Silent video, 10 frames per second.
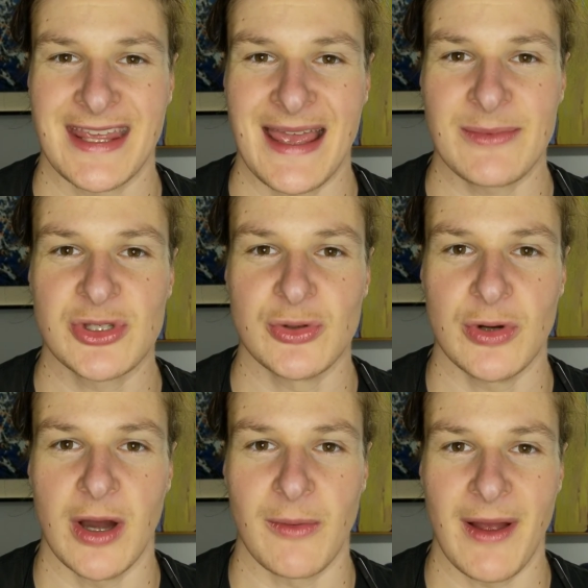came
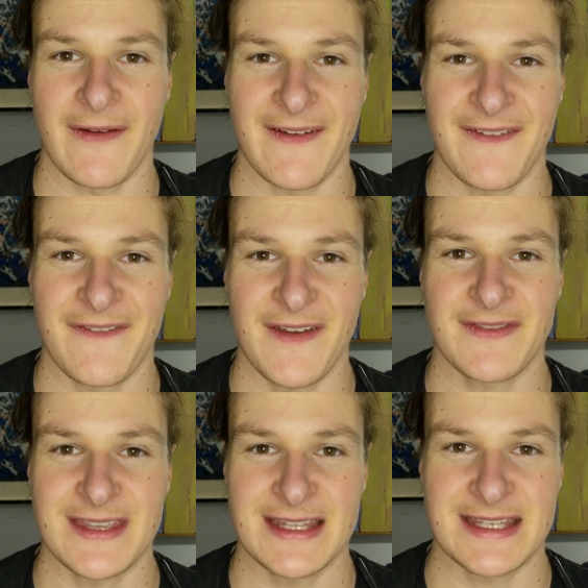to around
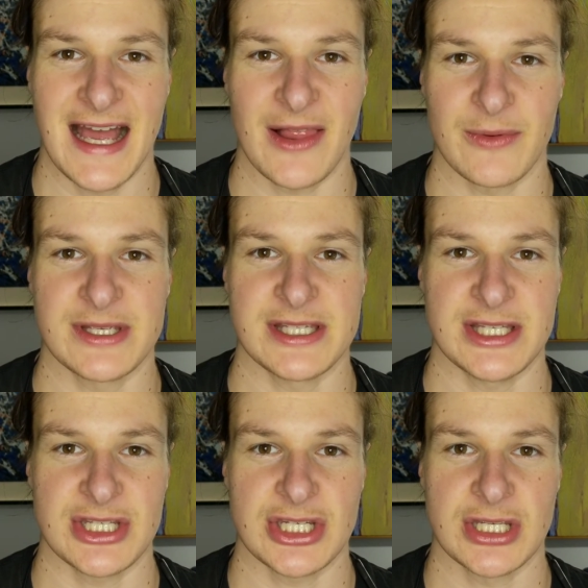15 calories
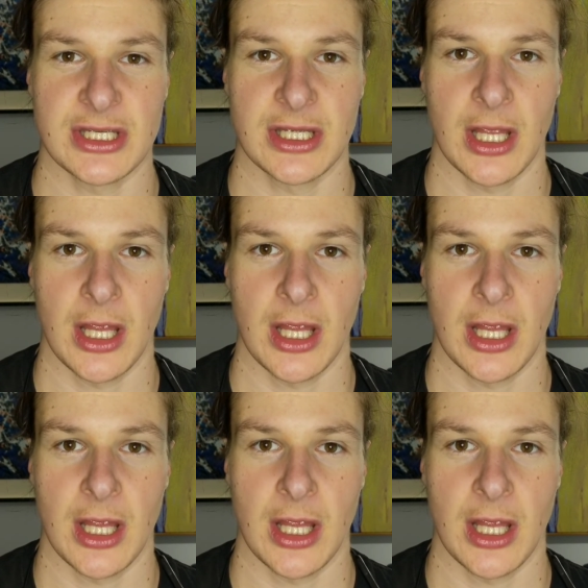each.